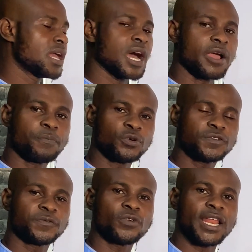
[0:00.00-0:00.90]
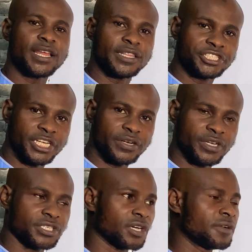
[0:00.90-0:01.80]
I put fuel in the
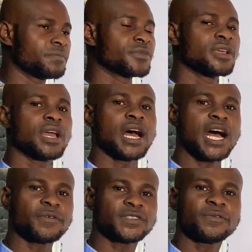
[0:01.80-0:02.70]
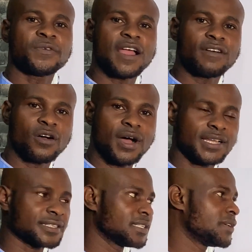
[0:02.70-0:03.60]
generator. After 5
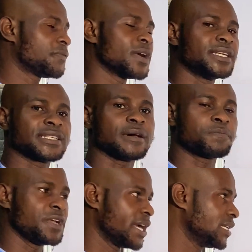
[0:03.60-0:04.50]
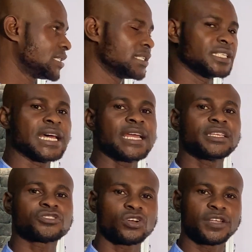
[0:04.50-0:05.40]
hours, the fuel disappeared. Did I
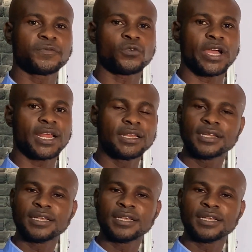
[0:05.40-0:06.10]
destroy the fuel?